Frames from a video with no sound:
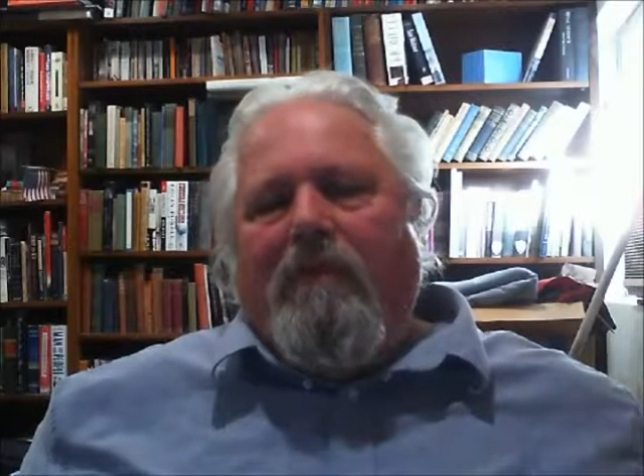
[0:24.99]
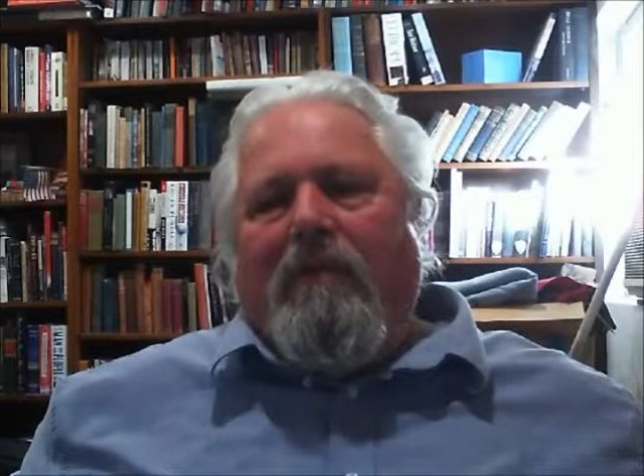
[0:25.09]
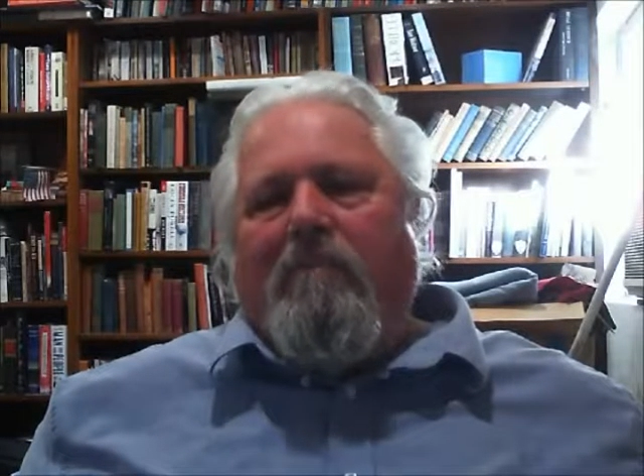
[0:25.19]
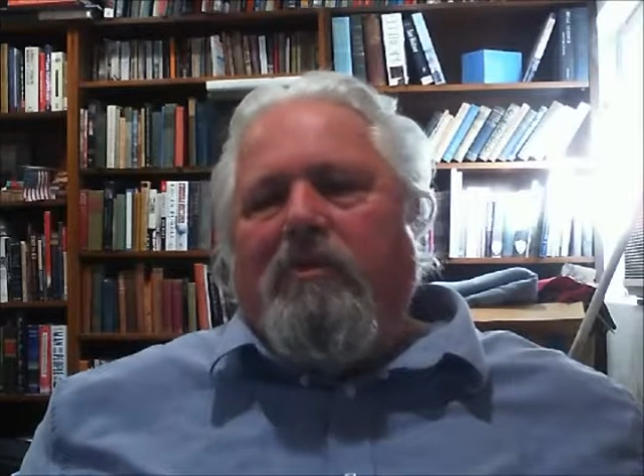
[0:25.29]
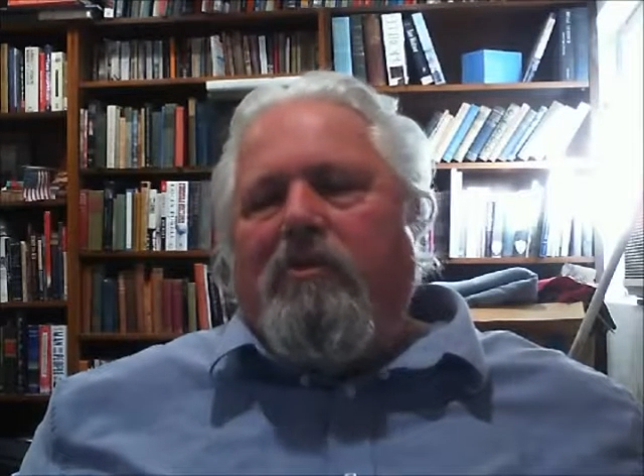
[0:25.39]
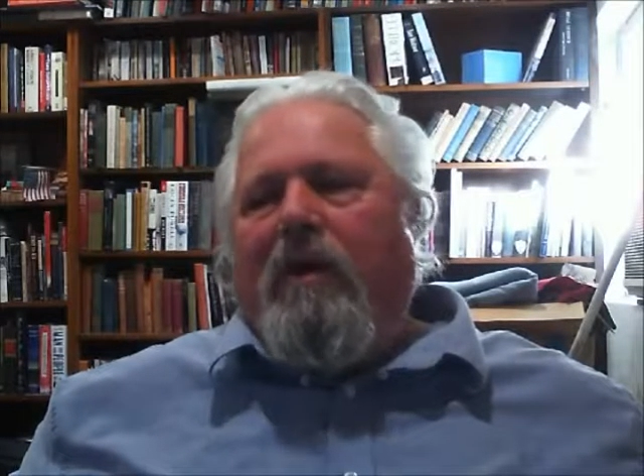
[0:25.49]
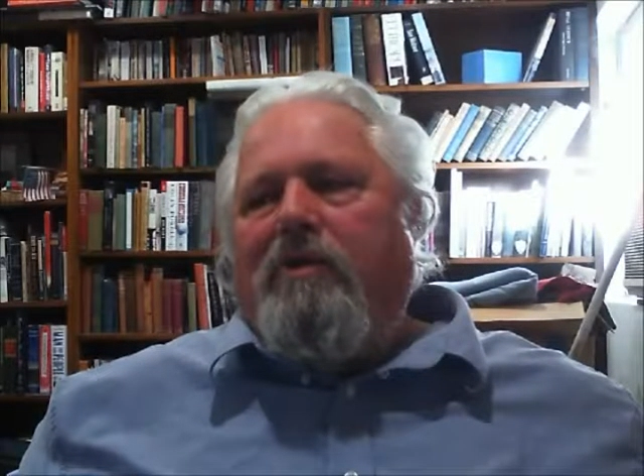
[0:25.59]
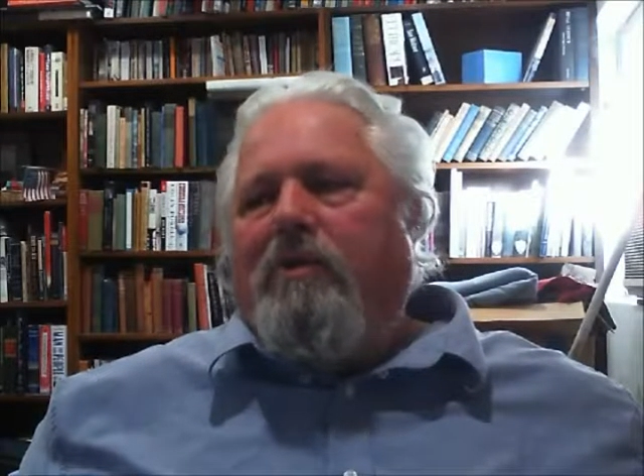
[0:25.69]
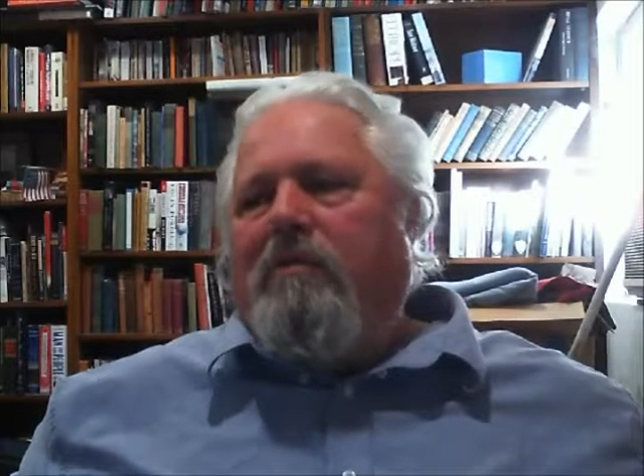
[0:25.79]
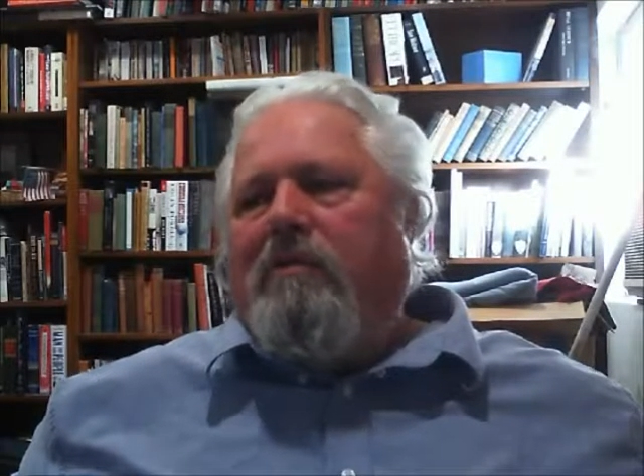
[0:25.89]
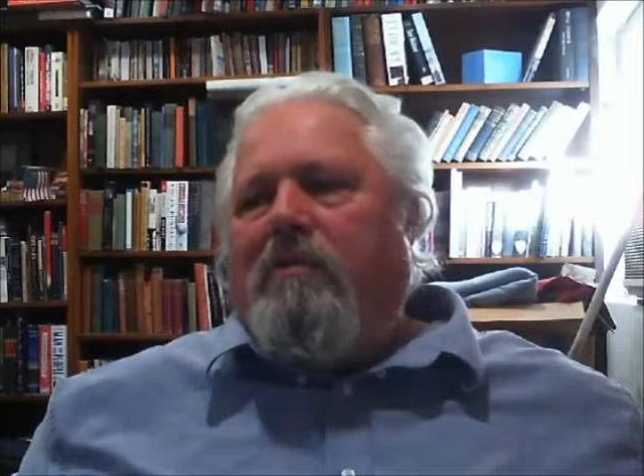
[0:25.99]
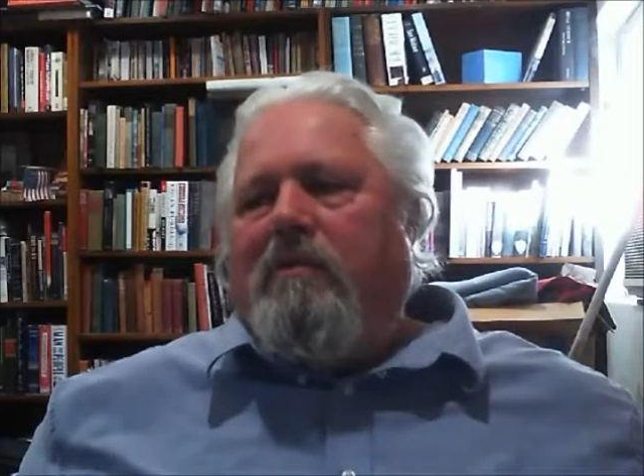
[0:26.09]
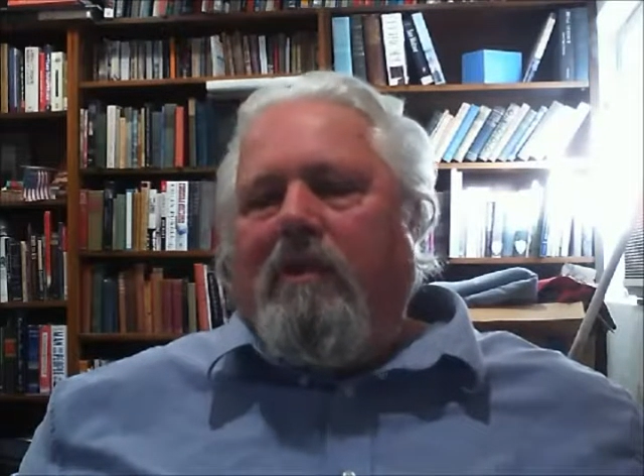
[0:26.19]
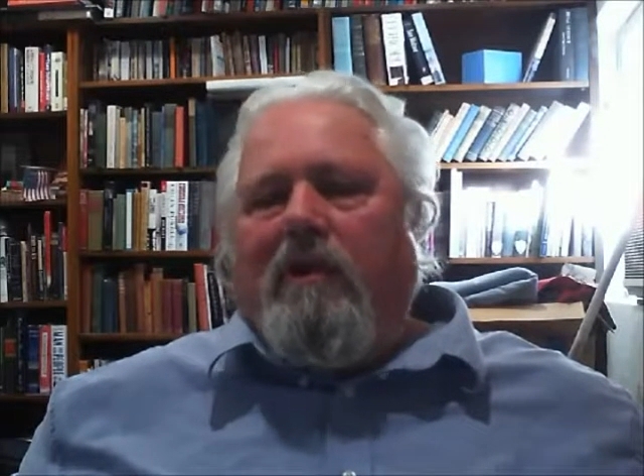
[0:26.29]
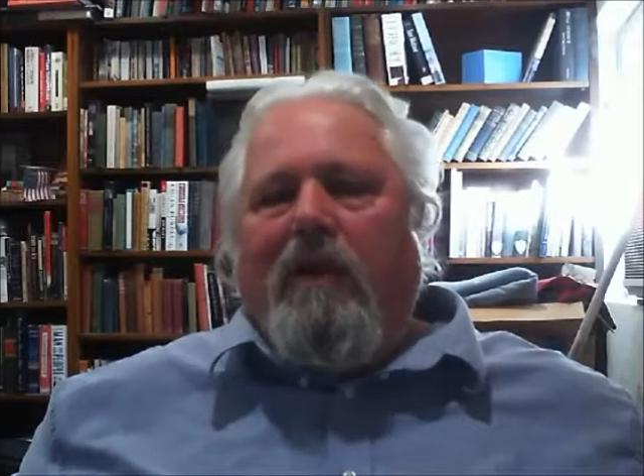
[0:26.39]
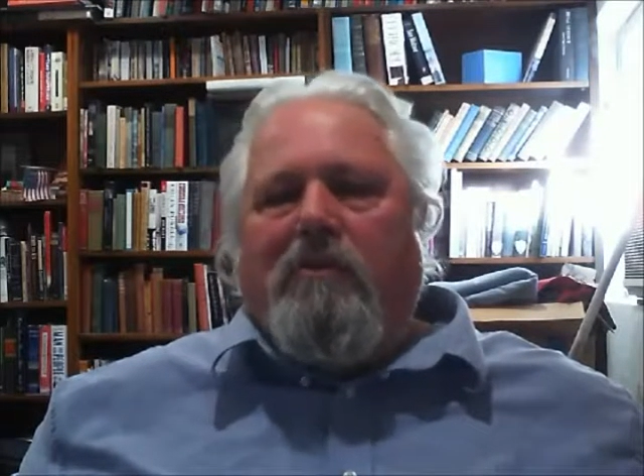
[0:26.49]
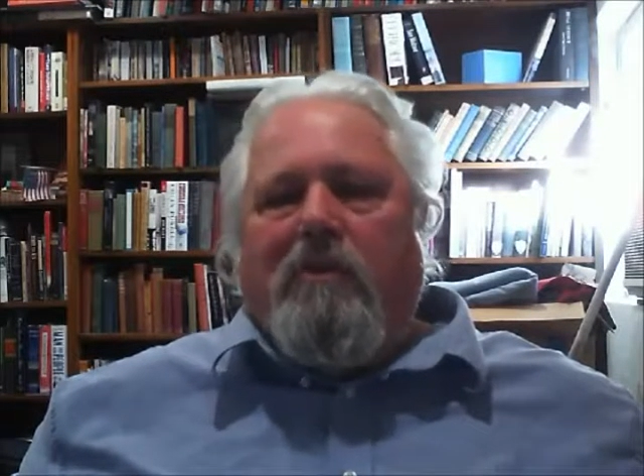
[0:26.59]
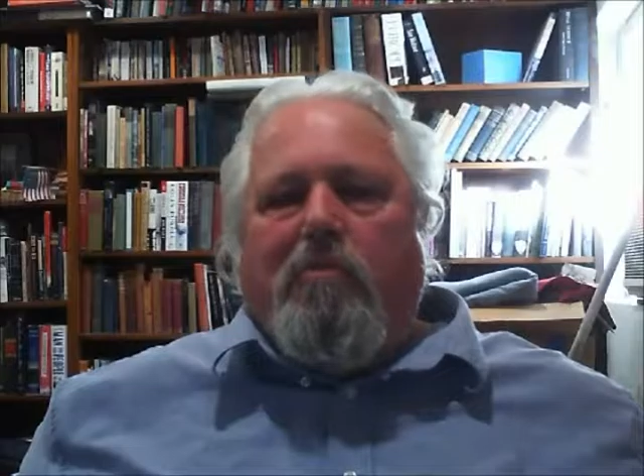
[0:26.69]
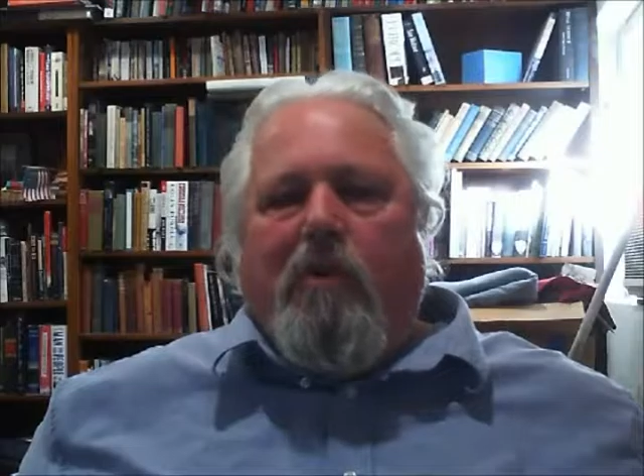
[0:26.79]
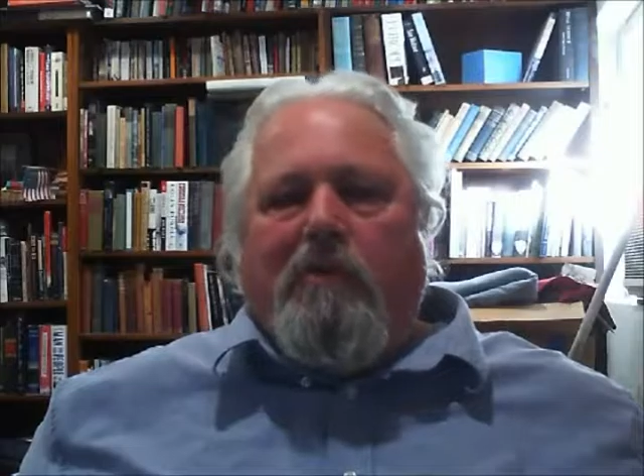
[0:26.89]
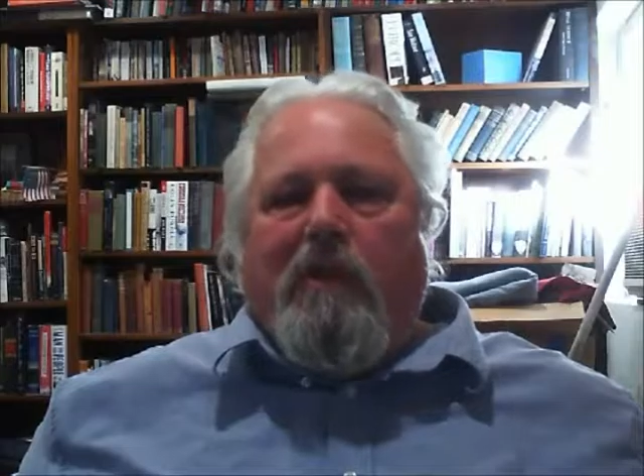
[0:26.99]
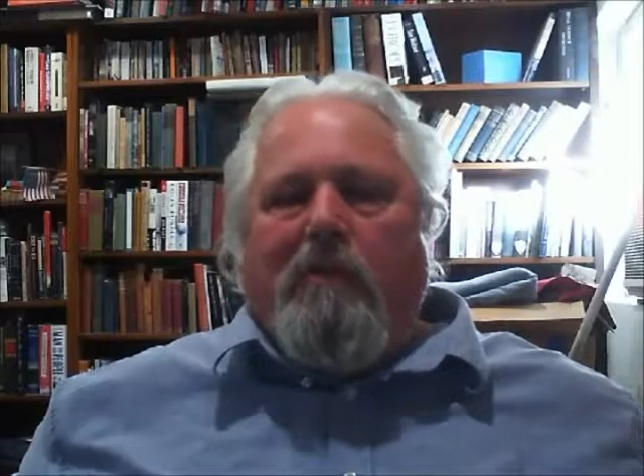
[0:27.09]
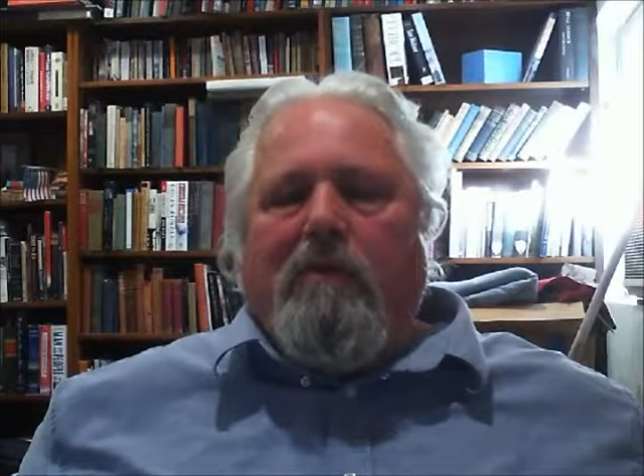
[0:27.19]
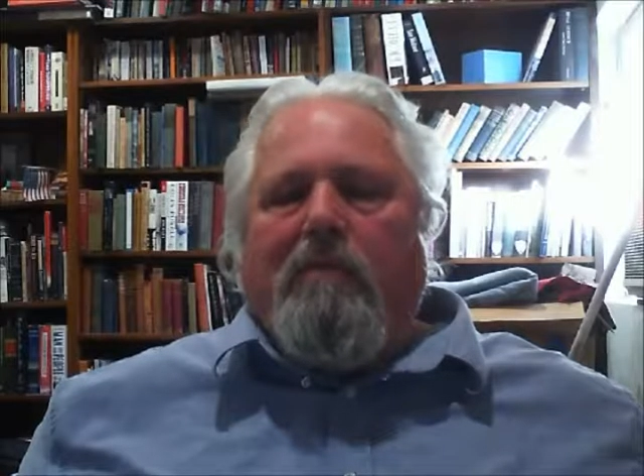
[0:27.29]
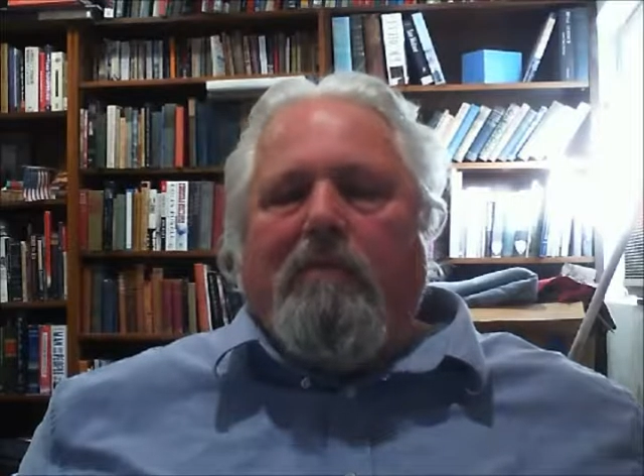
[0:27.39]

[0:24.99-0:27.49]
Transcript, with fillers: demonstrations against the president.